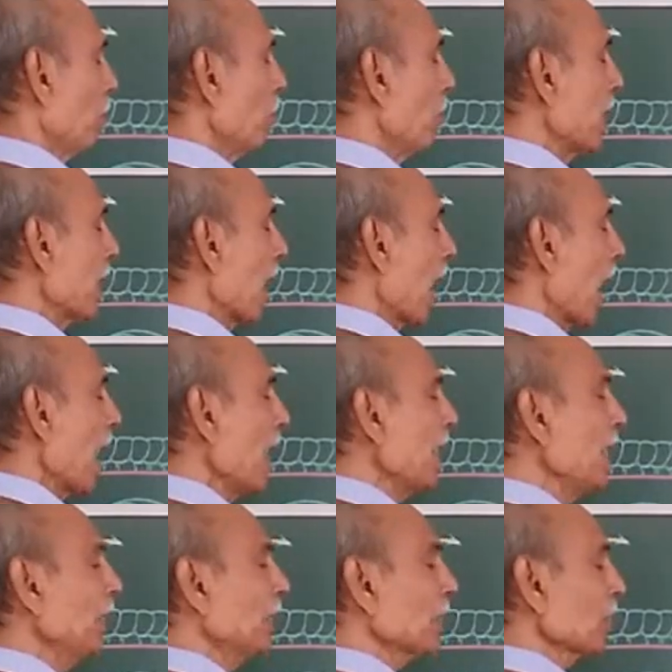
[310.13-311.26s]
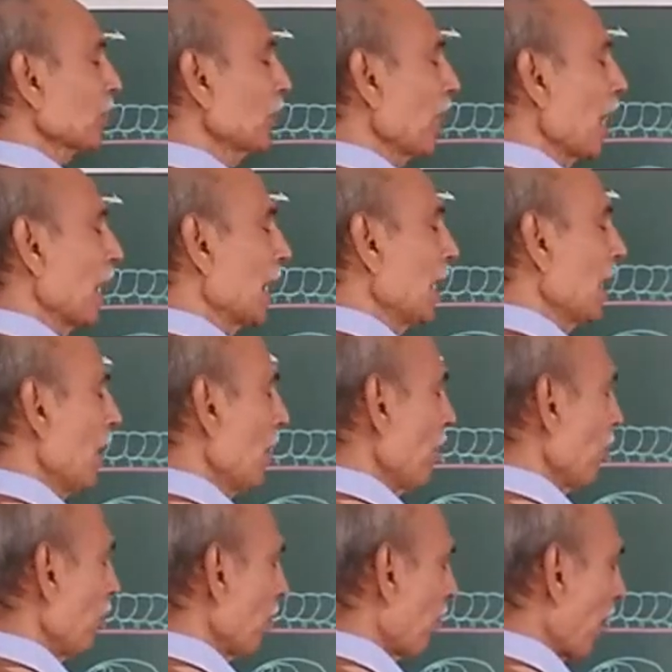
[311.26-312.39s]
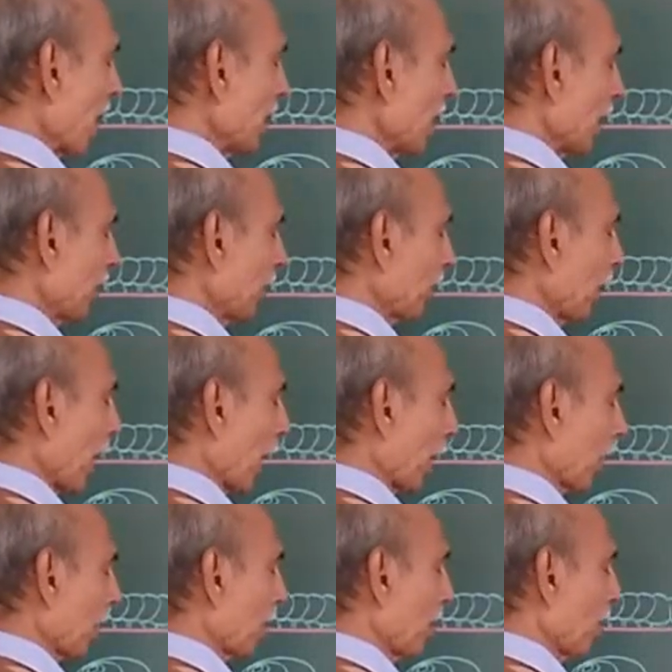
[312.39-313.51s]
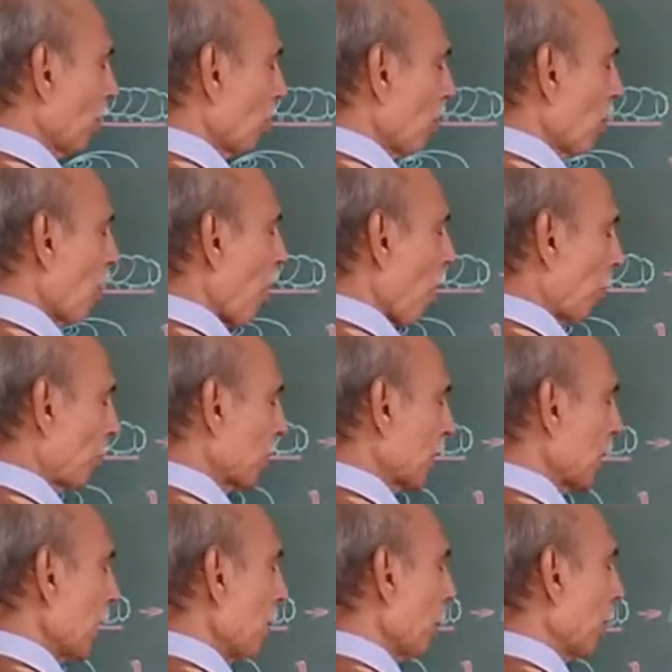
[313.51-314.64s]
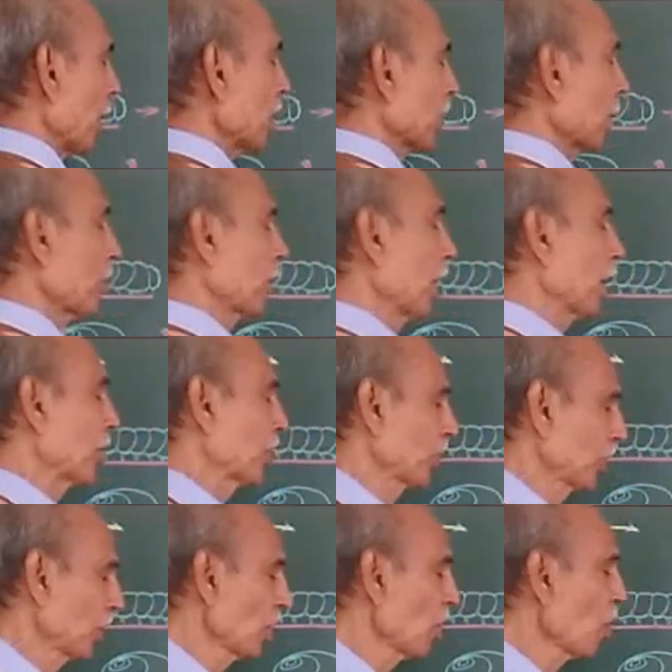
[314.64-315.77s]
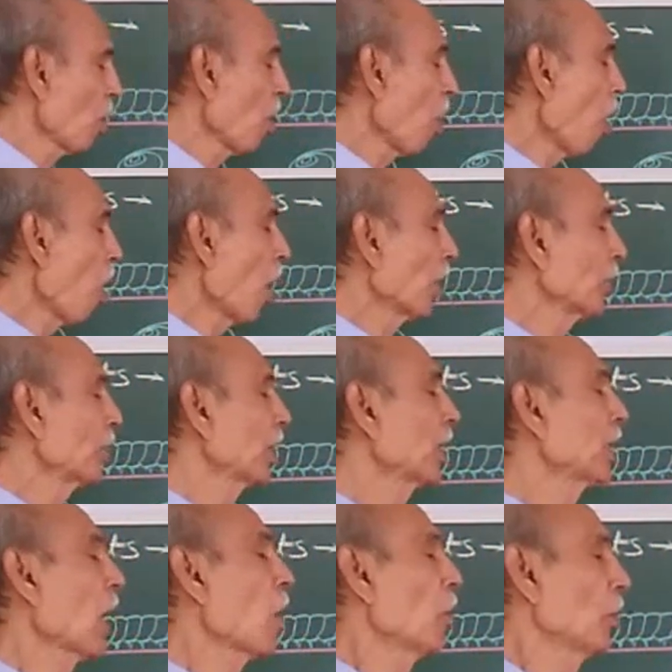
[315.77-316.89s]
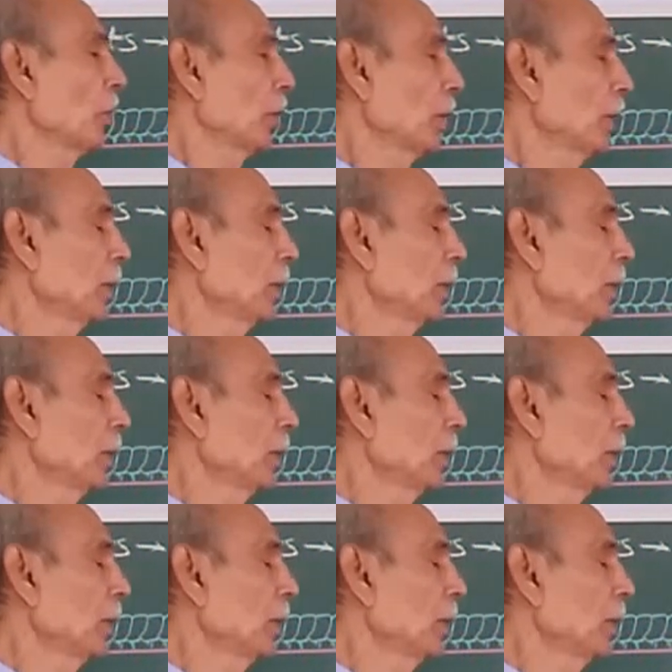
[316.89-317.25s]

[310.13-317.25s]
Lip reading: behind the snail, we find a track of slippery substance on the ground.